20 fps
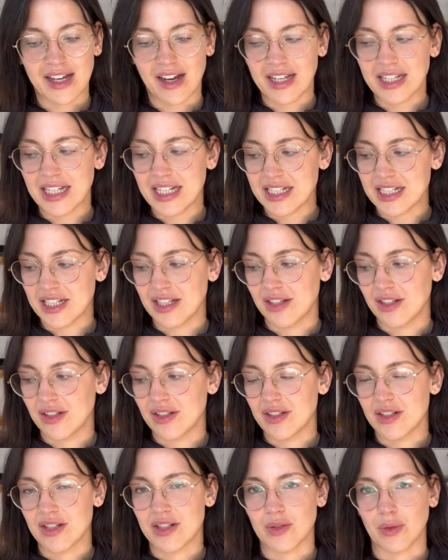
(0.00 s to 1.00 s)
I need to
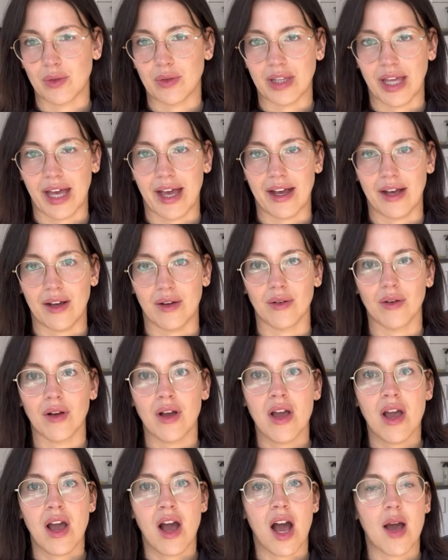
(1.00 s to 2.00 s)
sort that out.
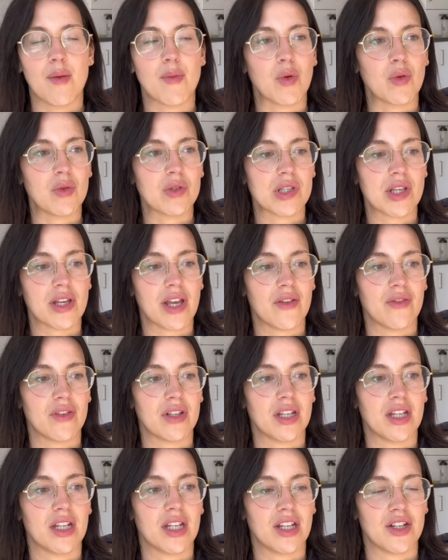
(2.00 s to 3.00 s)
I'm also having
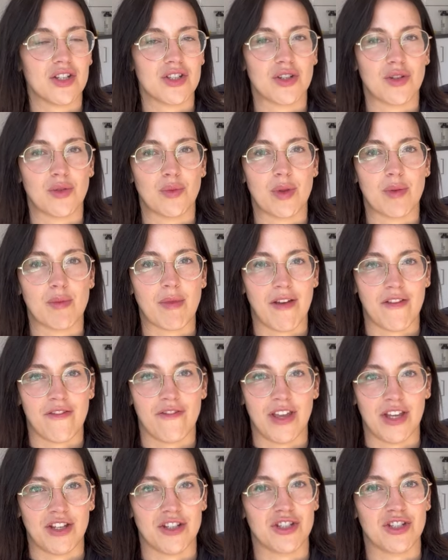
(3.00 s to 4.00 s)
an issue with my
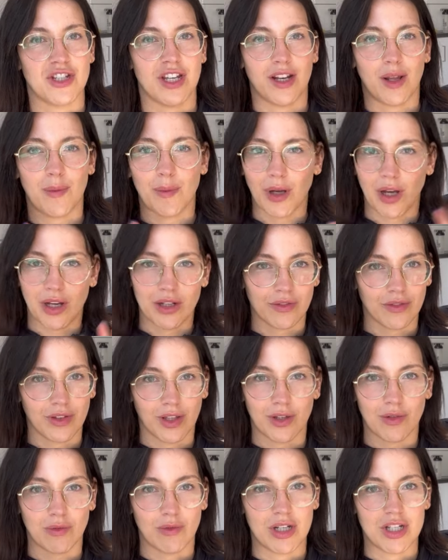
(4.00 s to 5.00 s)
fish, and I'm kind of
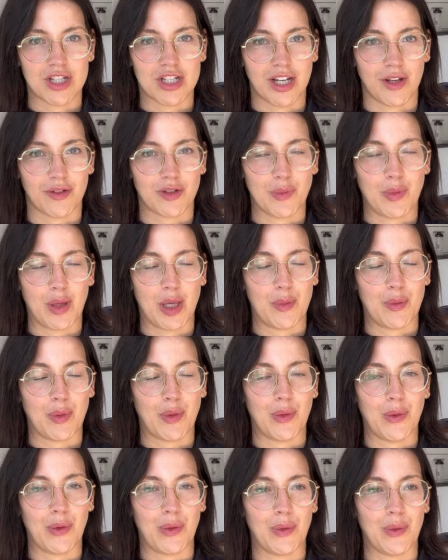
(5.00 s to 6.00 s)
like reaching out to
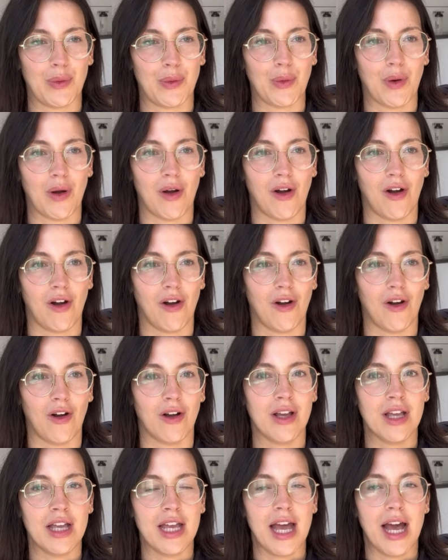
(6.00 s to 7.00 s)
people who are
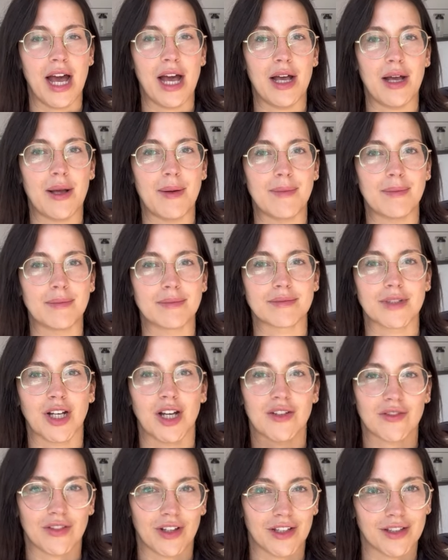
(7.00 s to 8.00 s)
kind
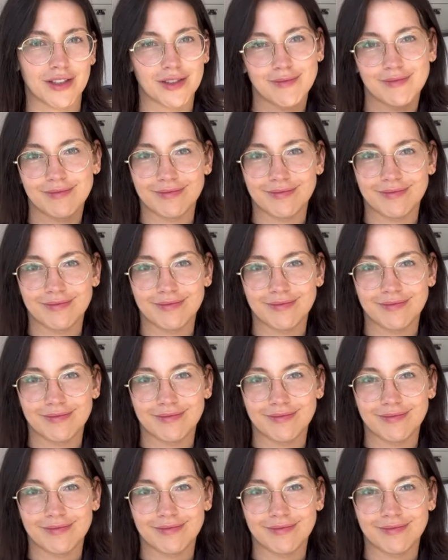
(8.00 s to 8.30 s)
of like